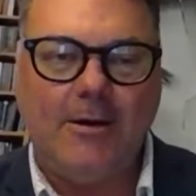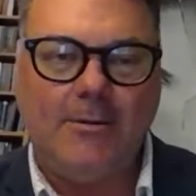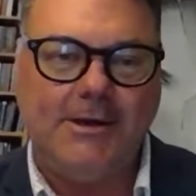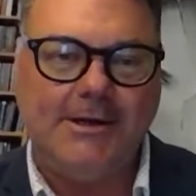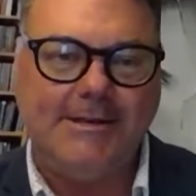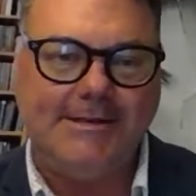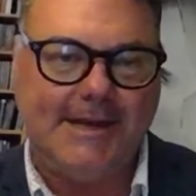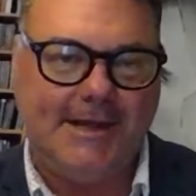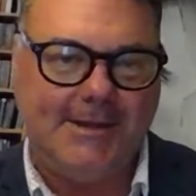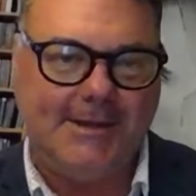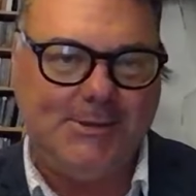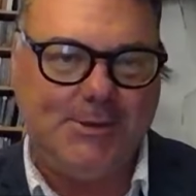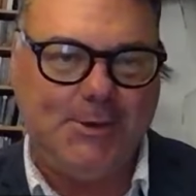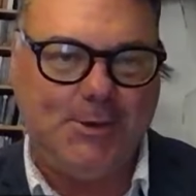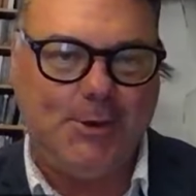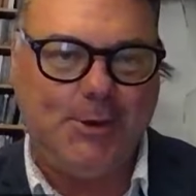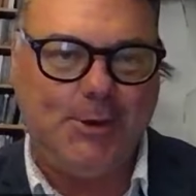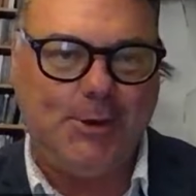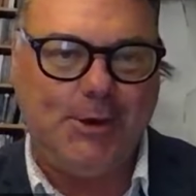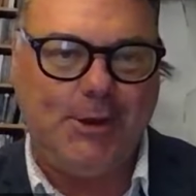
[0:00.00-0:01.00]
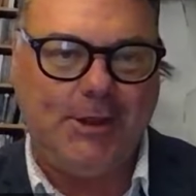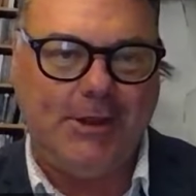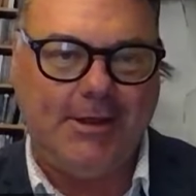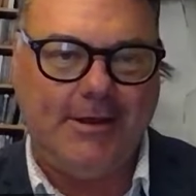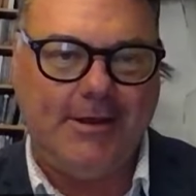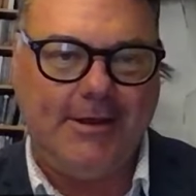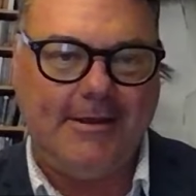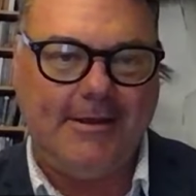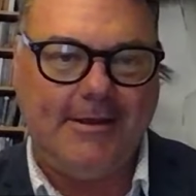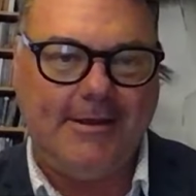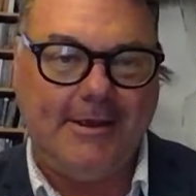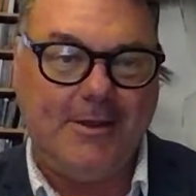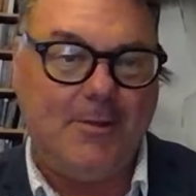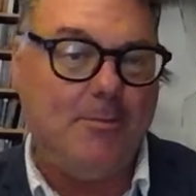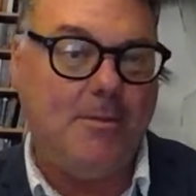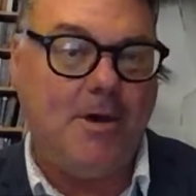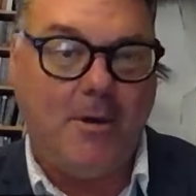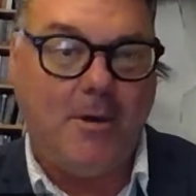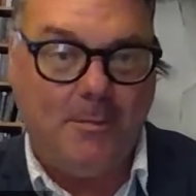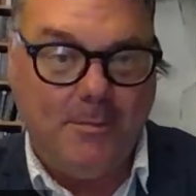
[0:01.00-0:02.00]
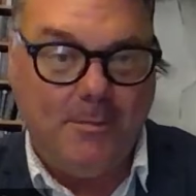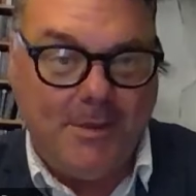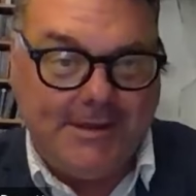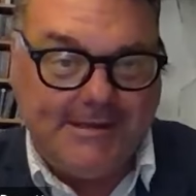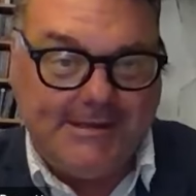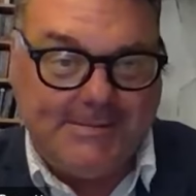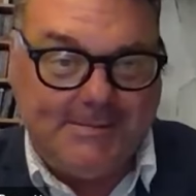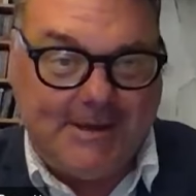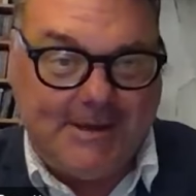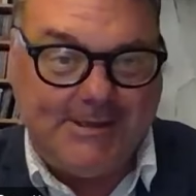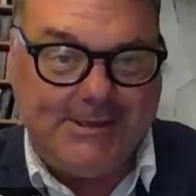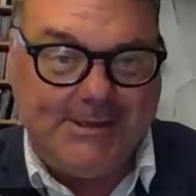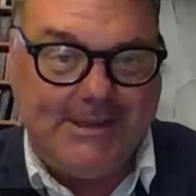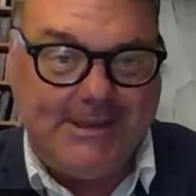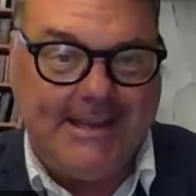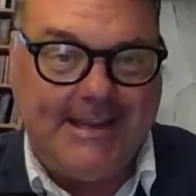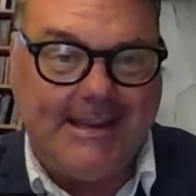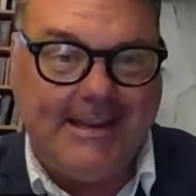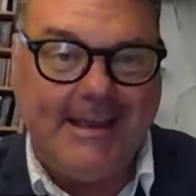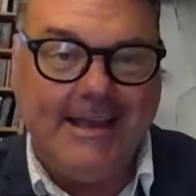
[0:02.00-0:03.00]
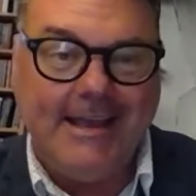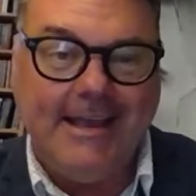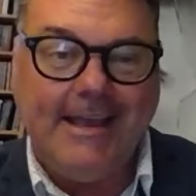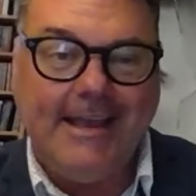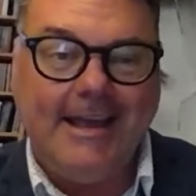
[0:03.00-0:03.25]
I want to touch on uh, your mum, especially.